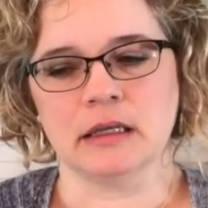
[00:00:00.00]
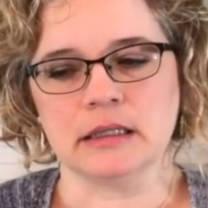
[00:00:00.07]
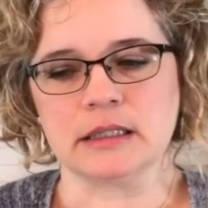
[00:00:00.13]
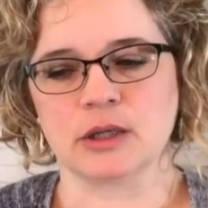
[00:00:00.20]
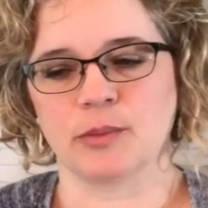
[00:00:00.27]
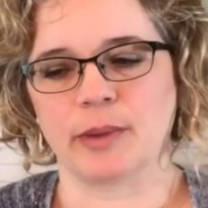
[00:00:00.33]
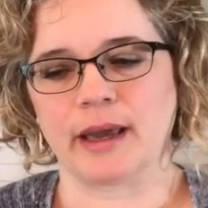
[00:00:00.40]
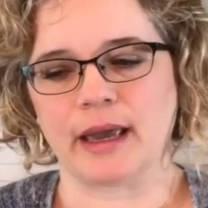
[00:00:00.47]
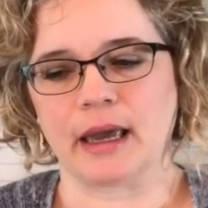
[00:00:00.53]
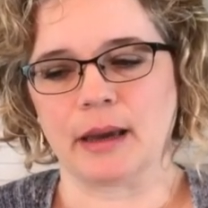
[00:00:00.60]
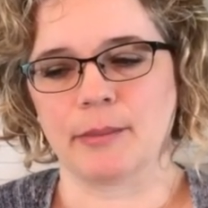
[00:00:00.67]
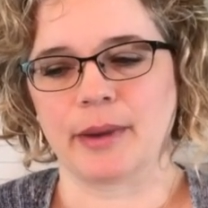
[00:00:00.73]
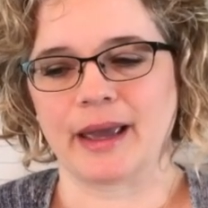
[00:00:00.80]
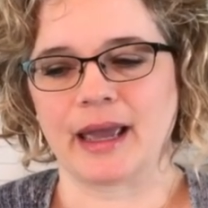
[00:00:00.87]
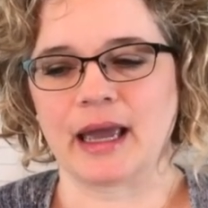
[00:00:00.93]
So by
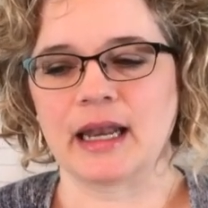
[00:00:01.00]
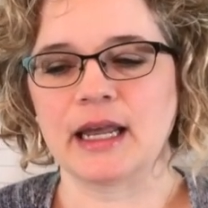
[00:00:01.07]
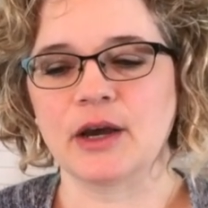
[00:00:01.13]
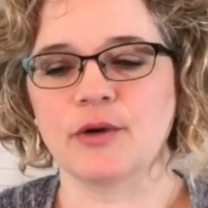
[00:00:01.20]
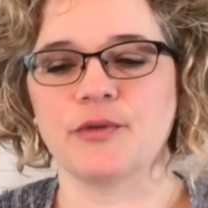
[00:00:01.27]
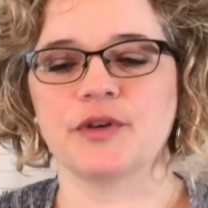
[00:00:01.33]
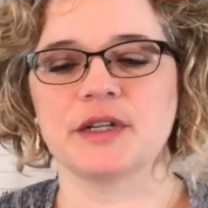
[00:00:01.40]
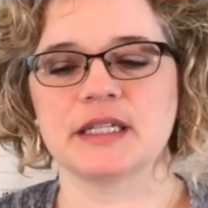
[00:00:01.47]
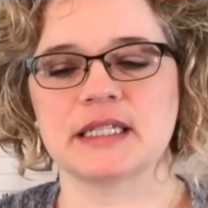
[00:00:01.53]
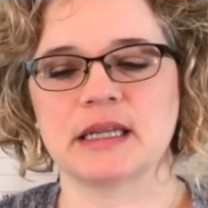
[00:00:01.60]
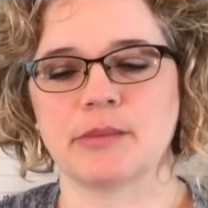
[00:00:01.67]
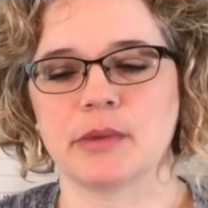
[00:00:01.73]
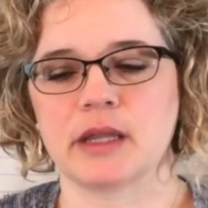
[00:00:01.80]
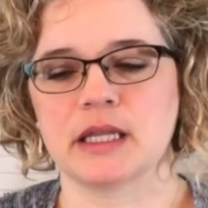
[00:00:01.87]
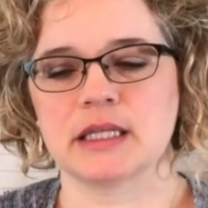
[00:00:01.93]
heading over to
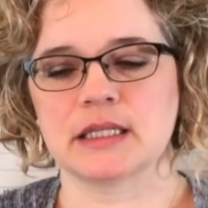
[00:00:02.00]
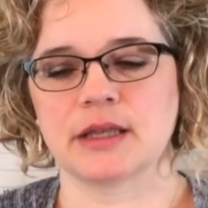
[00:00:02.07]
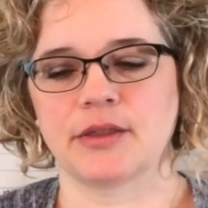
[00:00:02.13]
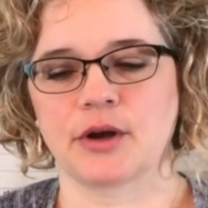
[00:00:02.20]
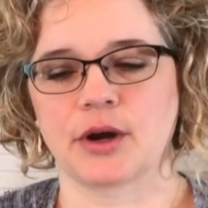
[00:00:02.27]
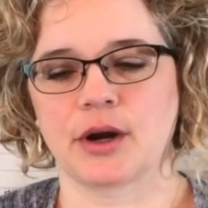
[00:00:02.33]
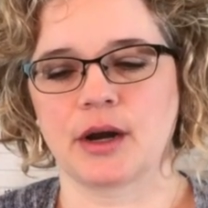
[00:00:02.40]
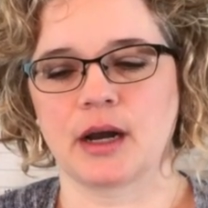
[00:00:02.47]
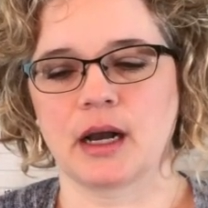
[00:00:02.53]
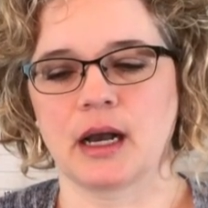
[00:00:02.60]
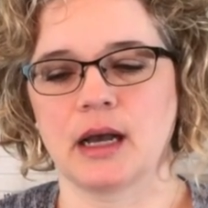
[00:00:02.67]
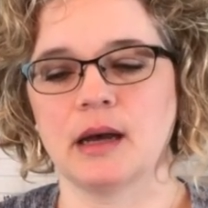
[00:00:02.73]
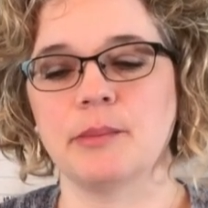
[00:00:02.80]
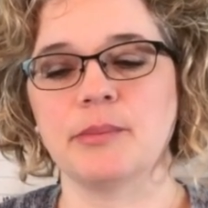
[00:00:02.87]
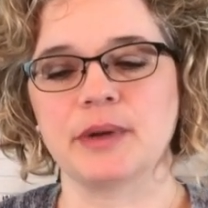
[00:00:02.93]
some of these other
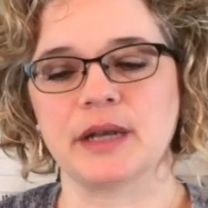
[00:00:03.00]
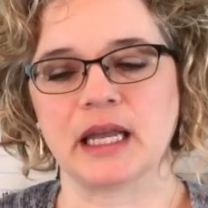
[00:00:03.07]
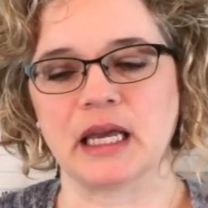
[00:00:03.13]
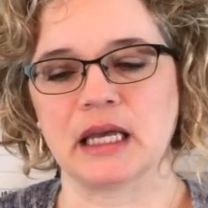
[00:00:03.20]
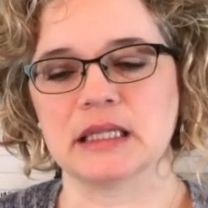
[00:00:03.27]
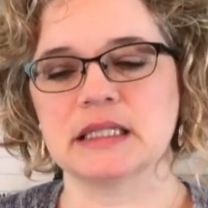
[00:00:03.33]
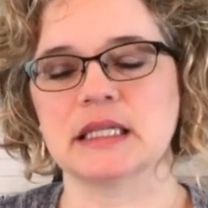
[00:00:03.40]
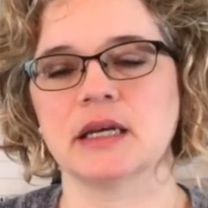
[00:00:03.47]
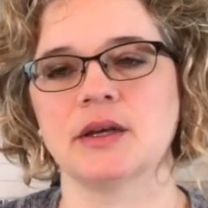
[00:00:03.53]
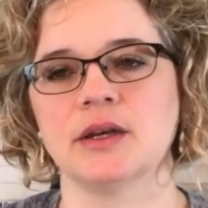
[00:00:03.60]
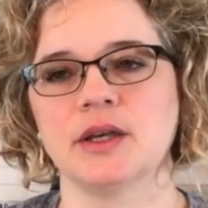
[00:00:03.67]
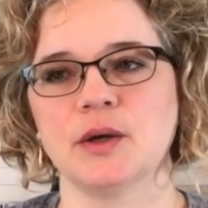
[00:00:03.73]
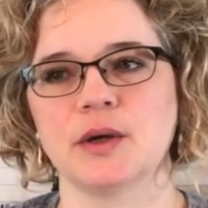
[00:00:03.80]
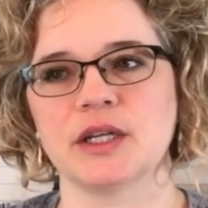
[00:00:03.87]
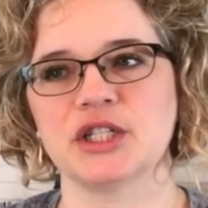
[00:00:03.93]
companies,
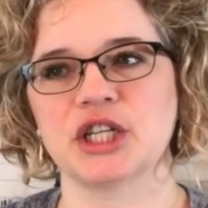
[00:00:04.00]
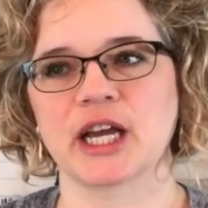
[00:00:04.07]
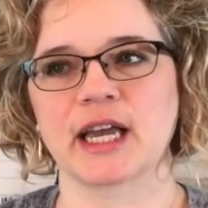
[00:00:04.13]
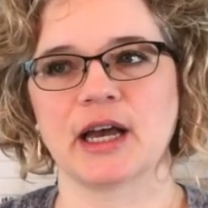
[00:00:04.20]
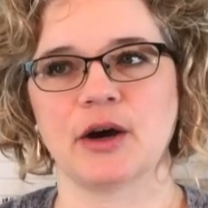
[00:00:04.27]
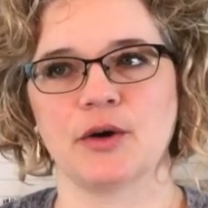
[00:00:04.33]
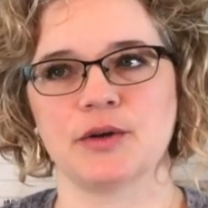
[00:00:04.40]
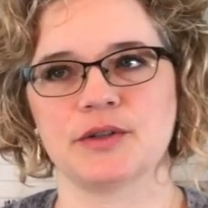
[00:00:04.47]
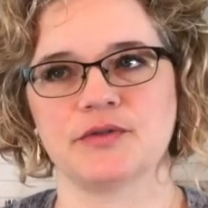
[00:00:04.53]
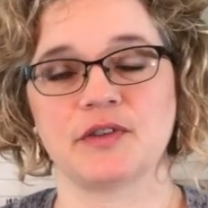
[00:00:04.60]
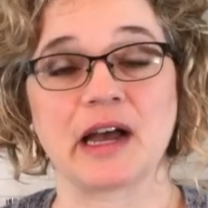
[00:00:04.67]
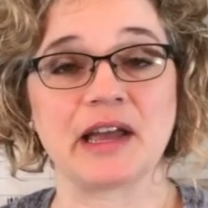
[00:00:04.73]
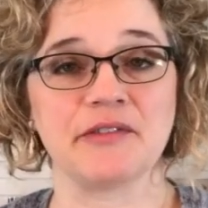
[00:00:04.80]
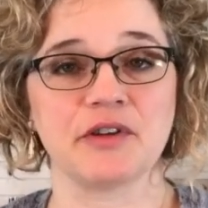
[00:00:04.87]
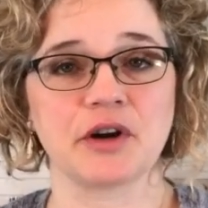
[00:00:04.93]
you can check out
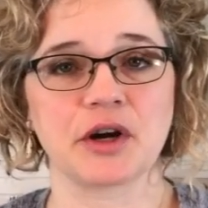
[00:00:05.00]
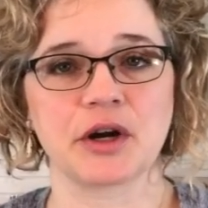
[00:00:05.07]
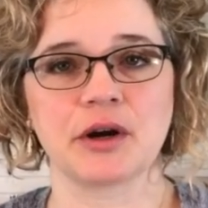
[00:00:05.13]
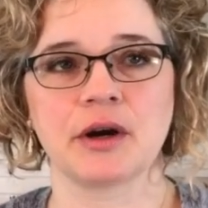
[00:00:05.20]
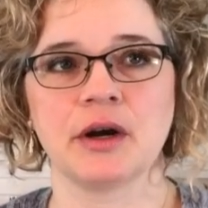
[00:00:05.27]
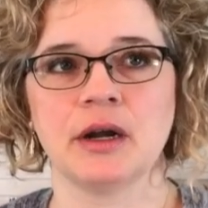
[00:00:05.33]
Fiverr,